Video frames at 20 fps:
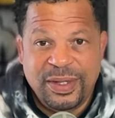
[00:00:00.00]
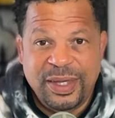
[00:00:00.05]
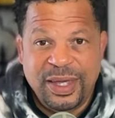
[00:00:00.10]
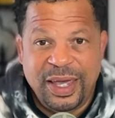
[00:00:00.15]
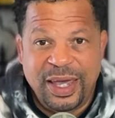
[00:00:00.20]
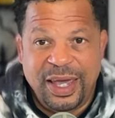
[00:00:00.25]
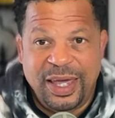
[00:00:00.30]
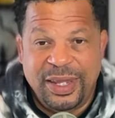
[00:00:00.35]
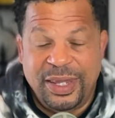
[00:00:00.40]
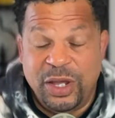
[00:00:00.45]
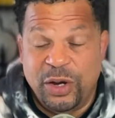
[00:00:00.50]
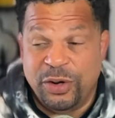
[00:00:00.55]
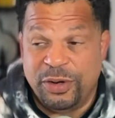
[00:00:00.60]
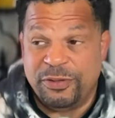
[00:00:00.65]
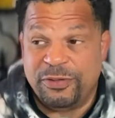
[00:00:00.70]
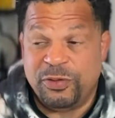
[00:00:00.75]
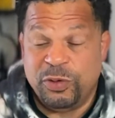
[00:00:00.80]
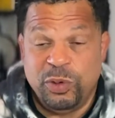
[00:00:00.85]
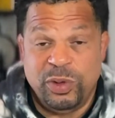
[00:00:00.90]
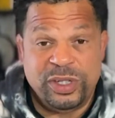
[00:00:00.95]
and they're
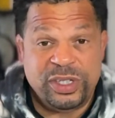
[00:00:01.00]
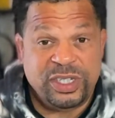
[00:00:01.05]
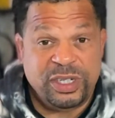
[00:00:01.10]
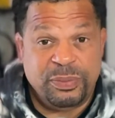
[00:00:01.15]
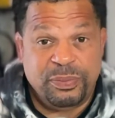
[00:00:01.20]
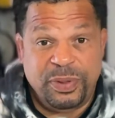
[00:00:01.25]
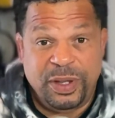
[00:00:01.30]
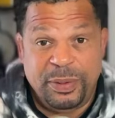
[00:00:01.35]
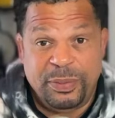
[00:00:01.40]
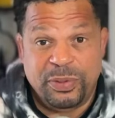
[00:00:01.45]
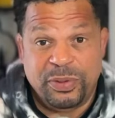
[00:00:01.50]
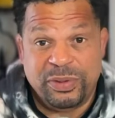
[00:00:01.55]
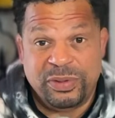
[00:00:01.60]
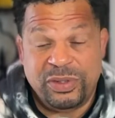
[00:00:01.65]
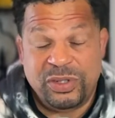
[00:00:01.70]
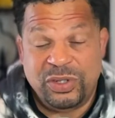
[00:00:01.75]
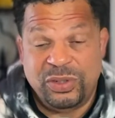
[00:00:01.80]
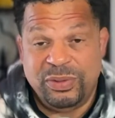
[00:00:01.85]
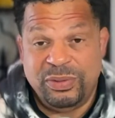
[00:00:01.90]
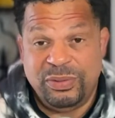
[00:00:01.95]
influencing people
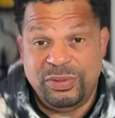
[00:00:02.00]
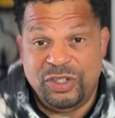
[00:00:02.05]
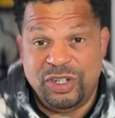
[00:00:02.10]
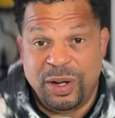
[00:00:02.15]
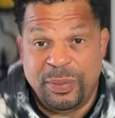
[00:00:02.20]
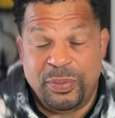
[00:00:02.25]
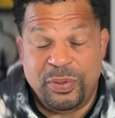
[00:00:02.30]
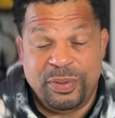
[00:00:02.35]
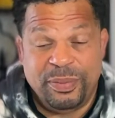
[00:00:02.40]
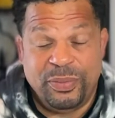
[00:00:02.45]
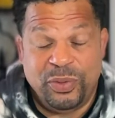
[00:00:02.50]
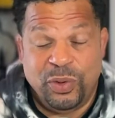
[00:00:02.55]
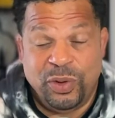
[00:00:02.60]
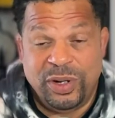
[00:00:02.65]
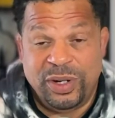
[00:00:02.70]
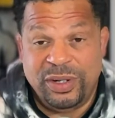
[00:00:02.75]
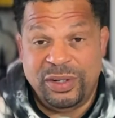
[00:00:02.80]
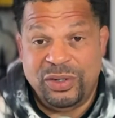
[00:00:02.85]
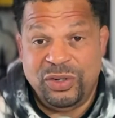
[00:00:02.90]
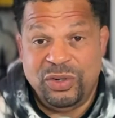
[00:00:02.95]
to jump on board
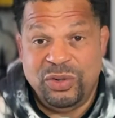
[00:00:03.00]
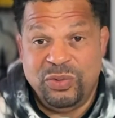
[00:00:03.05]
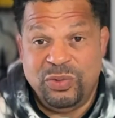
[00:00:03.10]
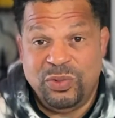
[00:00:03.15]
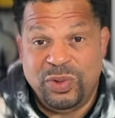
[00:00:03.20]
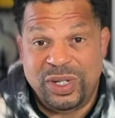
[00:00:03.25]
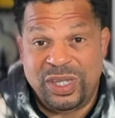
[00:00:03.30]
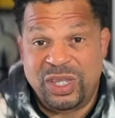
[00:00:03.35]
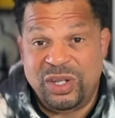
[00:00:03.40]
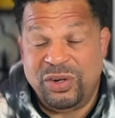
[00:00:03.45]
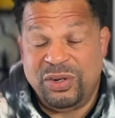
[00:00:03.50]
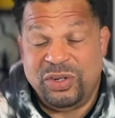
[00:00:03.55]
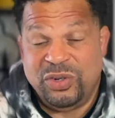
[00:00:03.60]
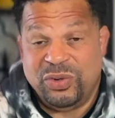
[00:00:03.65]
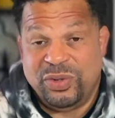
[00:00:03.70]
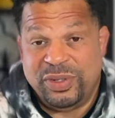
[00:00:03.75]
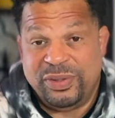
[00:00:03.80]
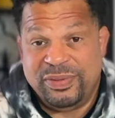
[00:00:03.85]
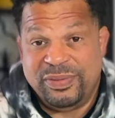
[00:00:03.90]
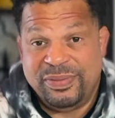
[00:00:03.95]
and do what they're
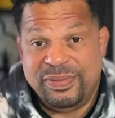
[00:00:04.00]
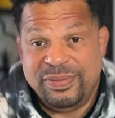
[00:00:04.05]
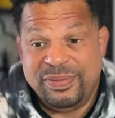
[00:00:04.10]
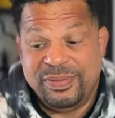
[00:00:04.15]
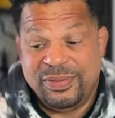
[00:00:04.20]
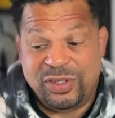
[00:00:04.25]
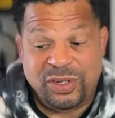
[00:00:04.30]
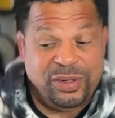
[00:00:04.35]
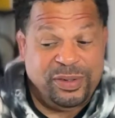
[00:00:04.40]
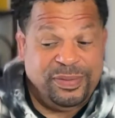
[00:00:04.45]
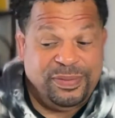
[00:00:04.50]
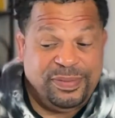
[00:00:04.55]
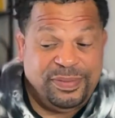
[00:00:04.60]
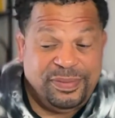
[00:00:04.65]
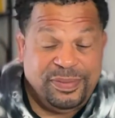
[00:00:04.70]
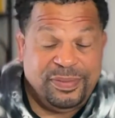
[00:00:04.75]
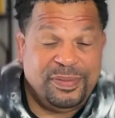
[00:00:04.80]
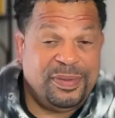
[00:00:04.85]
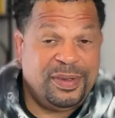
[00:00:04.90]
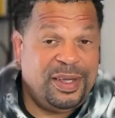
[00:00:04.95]
doing. So
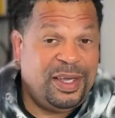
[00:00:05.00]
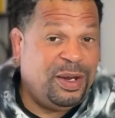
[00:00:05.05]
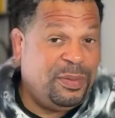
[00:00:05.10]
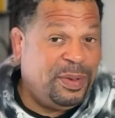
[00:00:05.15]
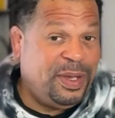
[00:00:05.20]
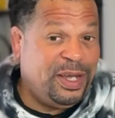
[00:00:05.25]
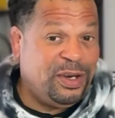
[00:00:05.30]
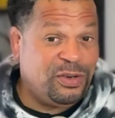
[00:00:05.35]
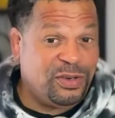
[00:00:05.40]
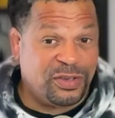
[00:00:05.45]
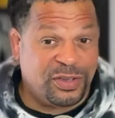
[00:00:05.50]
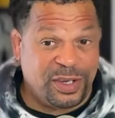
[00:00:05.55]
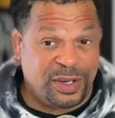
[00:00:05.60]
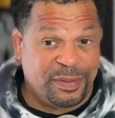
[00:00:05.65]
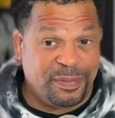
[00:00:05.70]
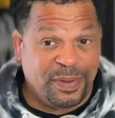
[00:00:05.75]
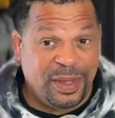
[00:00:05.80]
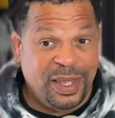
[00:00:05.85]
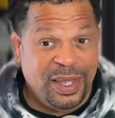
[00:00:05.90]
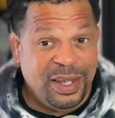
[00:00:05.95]
it'll be interesting.
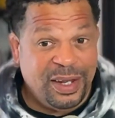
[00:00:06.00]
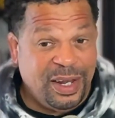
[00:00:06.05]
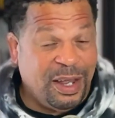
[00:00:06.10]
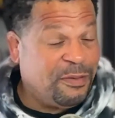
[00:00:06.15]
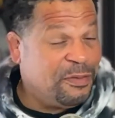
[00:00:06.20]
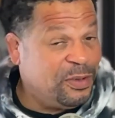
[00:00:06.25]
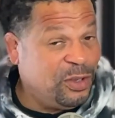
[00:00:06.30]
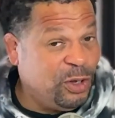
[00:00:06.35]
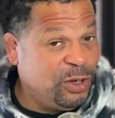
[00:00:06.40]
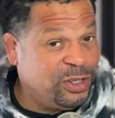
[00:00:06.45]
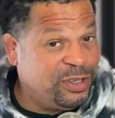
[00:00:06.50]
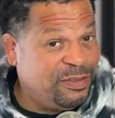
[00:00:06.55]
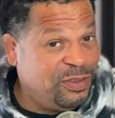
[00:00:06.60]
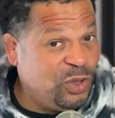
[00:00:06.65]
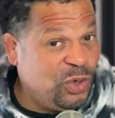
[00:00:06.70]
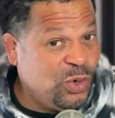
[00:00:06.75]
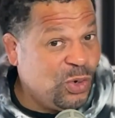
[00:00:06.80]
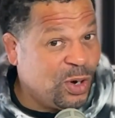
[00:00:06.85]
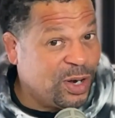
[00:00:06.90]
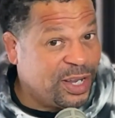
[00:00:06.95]
Now, for those of
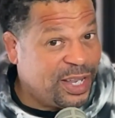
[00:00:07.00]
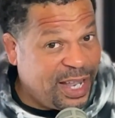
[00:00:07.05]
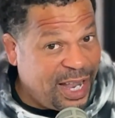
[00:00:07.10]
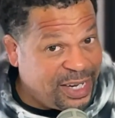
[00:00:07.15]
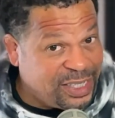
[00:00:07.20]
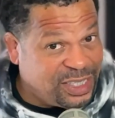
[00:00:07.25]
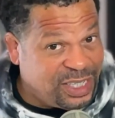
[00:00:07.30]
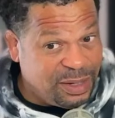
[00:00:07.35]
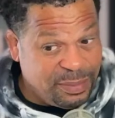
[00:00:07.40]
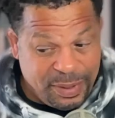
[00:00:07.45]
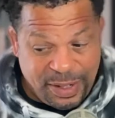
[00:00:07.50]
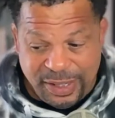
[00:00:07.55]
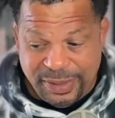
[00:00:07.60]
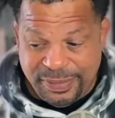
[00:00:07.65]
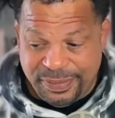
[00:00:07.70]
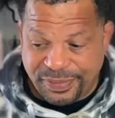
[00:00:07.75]
you who are catching me,